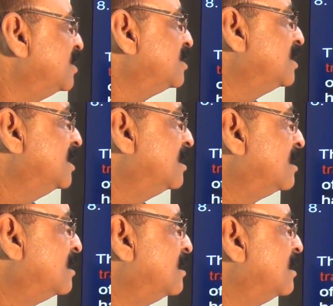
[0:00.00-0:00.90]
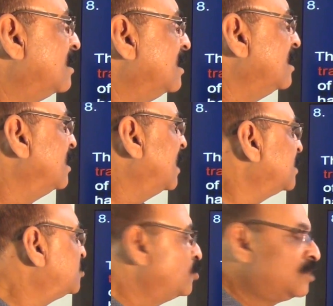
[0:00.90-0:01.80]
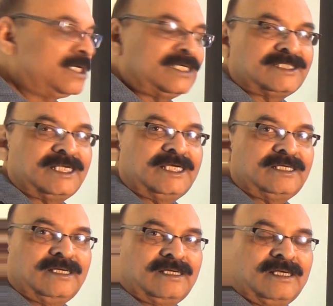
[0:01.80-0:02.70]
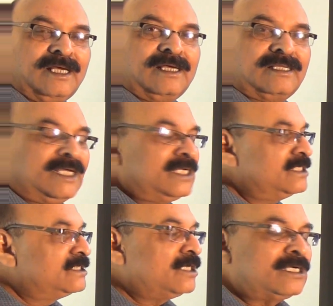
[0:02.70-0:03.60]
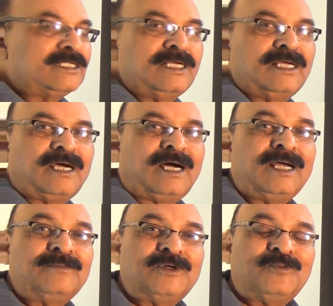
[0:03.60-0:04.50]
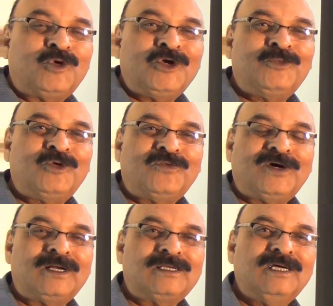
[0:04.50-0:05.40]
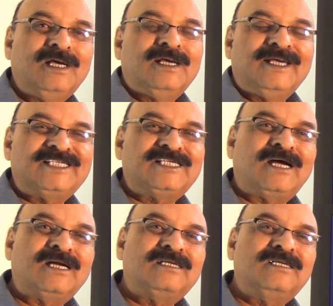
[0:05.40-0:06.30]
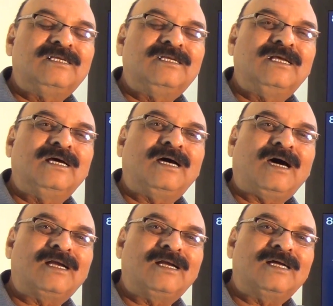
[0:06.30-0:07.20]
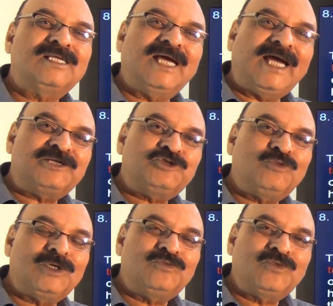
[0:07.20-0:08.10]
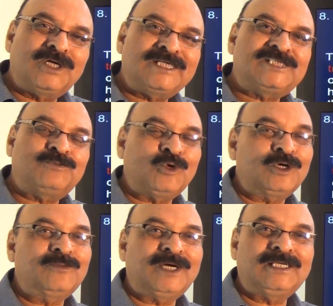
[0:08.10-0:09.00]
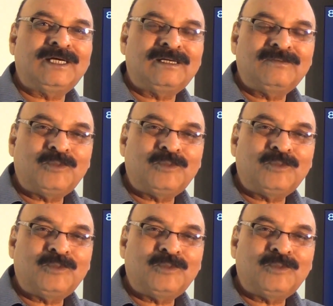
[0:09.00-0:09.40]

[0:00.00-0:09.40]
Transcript: it here. He has to translate it. That is not the "I am the poem of earth" are not the actual words spoken by the